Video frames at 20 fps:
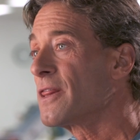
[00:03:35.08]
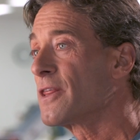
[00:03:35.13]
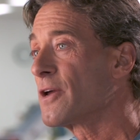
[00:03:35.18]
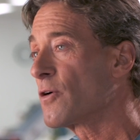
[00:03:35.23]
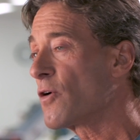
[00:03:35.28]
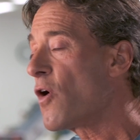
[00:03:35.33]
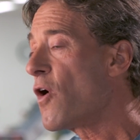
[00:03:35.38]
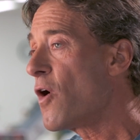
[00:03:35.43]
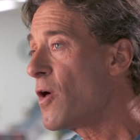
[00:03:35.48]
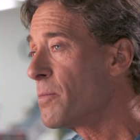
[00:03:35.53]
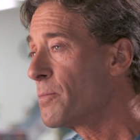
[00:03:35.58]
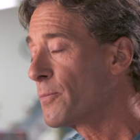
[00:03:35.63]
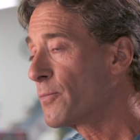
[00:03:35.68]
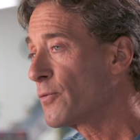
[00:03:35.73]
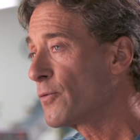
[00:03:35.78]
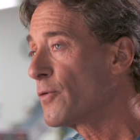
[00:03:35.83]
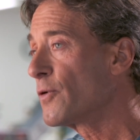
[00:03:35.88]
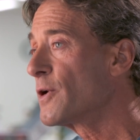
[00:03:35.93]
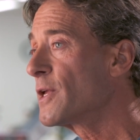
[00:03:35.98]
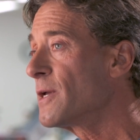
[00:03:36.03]
They're all
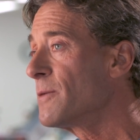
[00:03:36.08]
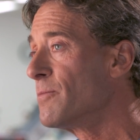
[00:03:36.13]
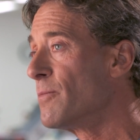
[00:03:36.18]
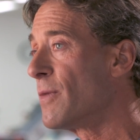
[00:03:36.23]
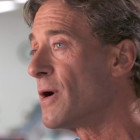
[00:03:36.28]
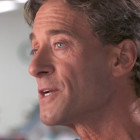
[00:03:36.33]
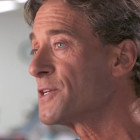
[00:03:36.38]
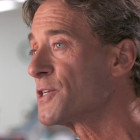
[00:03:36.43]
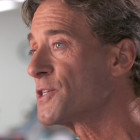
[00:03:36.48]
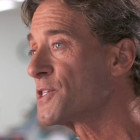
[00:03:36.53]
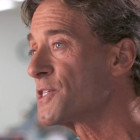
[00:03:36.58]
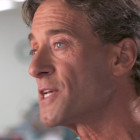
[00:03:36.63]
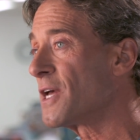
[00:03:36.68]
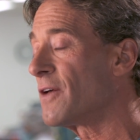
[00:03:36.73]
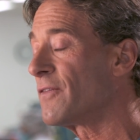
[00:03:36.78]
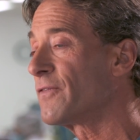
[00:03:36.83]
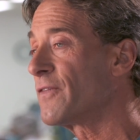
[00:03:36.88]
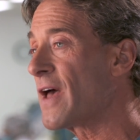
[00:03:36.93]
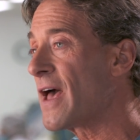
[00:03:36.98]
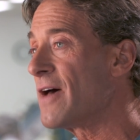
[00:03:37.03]
pretty much
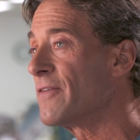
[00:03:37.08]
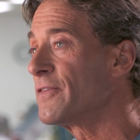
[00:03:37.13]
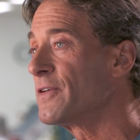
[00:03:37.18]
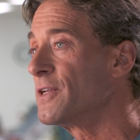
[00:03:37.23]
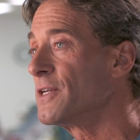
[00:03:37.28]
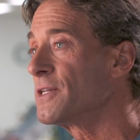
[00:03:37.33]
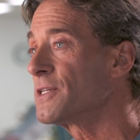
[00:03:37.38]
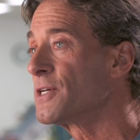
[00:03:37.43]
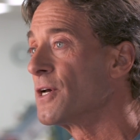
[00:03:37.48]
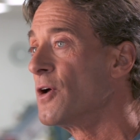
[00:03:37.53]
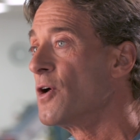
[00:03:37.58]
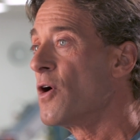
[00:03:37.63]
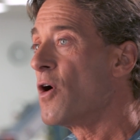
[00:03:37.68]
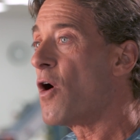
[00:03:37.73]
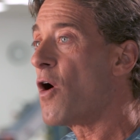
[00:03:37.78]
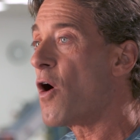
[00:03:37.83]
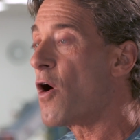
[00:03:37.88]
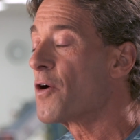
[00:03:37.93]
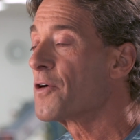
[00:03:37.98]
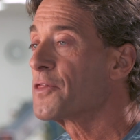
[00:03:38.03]
self evident.
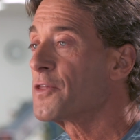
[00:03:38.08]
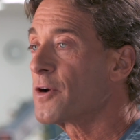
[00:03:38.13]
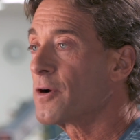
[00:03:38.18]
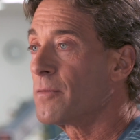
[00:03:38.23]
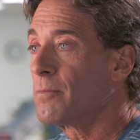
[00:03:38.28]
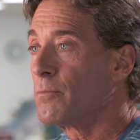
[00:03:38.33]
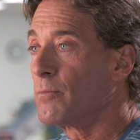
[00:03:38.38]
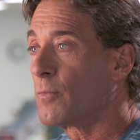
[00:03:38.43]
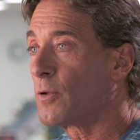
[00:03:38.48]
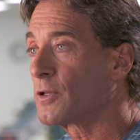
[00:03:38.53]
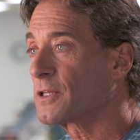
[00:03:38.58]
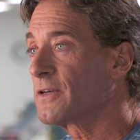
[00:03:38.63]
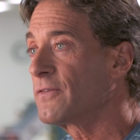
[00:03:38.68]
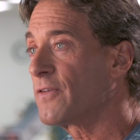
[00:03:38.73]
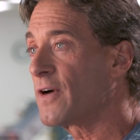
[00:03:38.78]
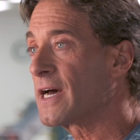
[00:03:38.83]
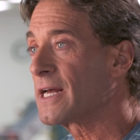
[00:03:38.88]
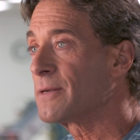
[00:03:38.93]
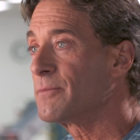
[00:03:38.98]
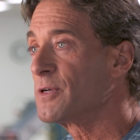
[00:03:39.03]
Are there
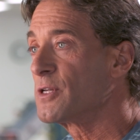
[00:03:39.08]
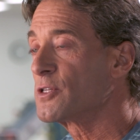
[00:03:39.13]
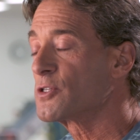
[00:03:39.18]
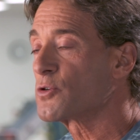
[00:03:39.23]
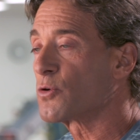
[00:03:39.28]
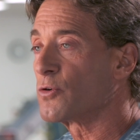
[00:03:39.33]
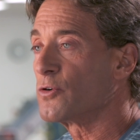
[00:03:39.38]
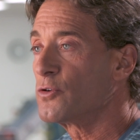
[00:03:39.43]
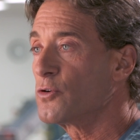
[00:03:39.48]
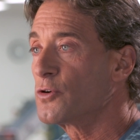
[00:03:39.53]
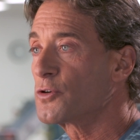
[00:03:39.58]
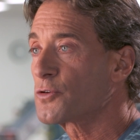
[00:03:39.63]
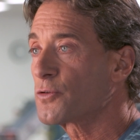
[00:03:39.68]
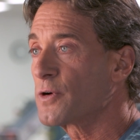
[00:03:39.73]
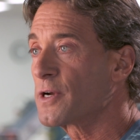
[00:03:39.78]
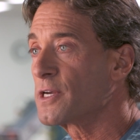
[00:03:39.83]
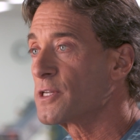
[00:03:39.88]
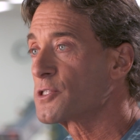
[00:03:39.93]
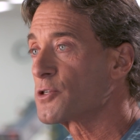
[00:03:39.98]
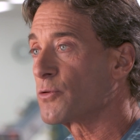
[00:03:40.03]
multivitamins or
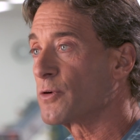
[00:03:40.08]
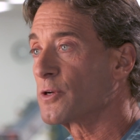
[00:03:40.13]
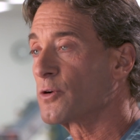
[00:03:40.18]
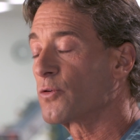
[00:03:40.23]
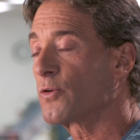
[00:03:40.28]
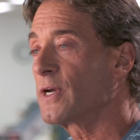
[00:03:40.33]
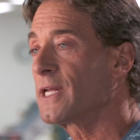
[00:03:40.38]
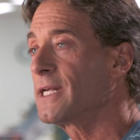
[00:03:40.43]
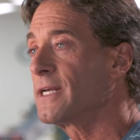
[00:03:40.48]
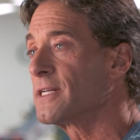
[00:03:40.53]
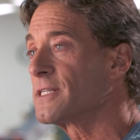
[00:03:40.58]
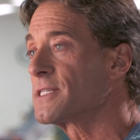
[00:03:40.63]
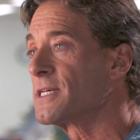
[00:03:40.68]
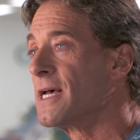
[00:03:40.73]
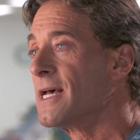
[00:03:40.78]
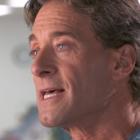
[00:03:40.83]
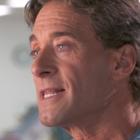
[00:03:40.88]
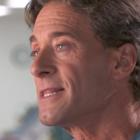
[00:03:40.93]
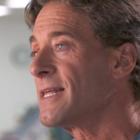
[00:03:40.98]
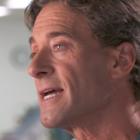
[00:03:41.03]
nutrients or ingredients
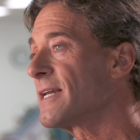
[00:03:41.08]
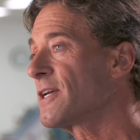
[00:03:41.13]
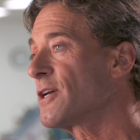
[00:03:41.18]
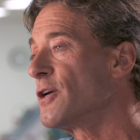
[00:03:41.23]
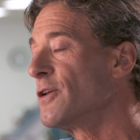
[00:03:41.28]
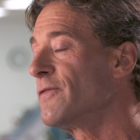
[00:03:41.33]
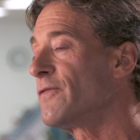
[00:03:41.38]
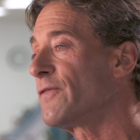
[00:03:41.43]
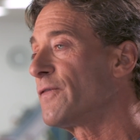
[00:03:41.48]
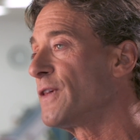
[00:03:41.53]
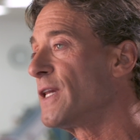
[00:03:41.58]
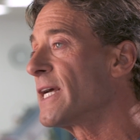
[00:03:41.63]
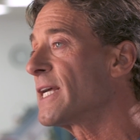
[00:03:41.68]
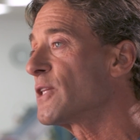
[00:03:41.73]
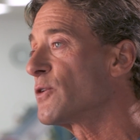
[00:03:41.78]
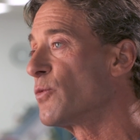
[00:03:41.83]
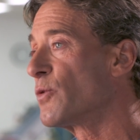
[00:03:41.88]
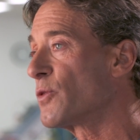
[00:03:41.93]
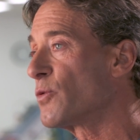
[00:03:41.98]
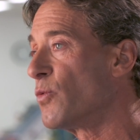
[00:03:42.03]
that
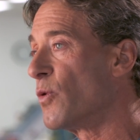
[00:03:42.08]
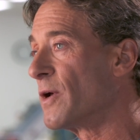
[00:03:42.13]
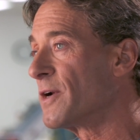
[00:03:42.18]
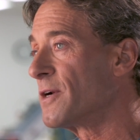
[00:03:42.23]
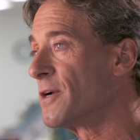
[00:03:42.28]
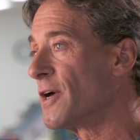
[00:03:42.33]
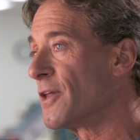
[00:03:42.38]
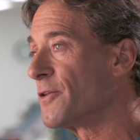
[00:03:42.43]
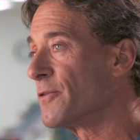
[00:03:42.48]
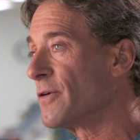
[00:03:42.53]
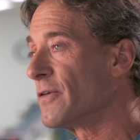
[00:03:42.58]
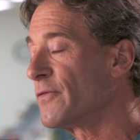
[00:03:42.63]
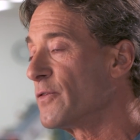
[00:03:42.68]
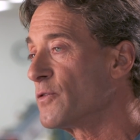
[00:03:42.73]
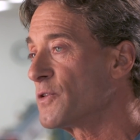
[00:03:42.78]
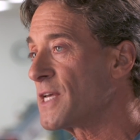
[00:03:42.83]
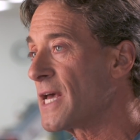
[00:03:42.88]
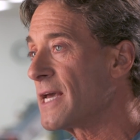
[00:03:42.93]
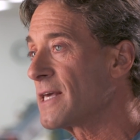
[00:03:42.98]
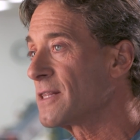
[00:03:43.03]
conflict with one another if
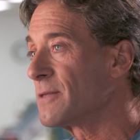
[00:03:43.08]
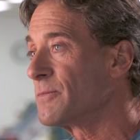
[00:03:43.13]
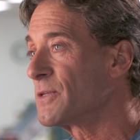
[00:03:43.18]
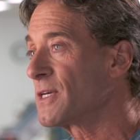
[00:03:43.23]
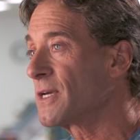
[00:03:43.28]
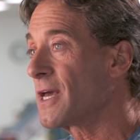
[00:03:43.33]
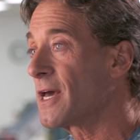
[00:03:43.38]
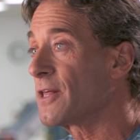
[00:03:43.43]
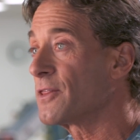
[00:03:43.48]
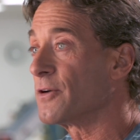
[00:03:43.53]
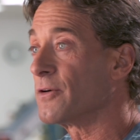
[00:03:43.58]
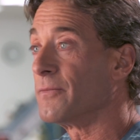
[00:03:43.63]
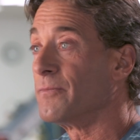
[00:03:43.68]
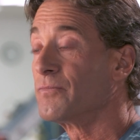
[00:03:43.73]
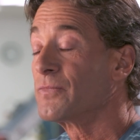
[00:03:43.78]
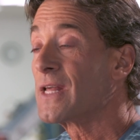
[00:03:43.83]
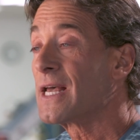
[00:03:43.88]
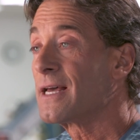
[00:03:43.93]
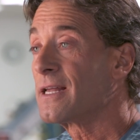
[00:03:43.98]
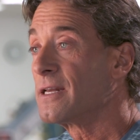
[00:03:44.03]
you take them together?
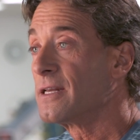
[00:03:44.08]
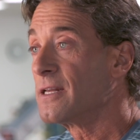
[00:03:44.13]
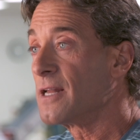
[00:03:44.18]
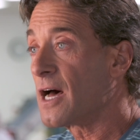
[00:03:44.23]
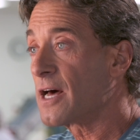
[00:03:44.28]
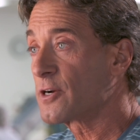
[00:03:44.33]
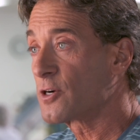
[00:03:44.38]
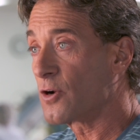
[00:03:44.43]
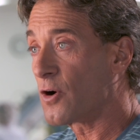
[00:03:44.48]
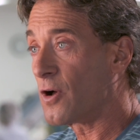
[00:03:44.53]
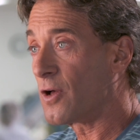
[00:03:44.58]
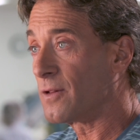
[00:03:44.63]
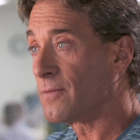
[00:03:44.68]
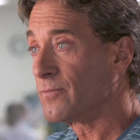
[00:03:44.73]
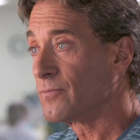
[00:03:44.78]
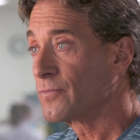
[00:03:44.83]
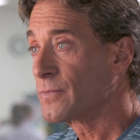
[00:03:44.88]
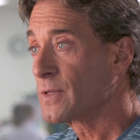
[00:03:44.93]
Not at all.